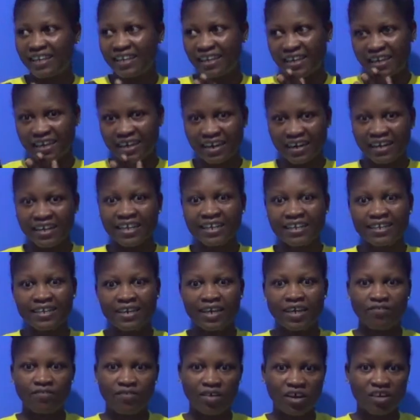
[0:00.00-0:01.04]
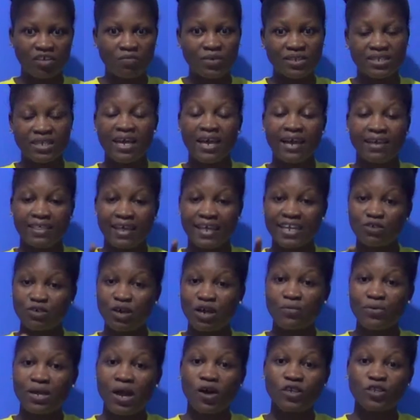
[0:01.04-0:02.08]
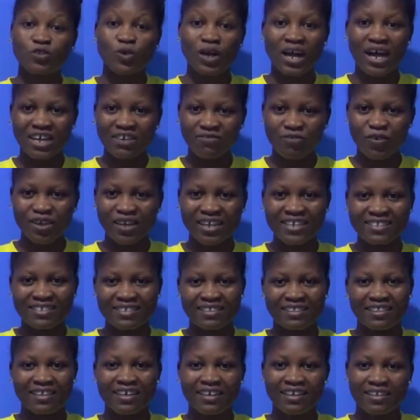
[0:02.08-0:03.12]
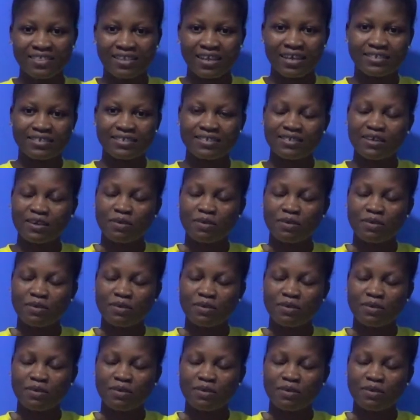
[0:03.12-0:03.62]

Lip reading: a clean environment. That is why we are also advocating that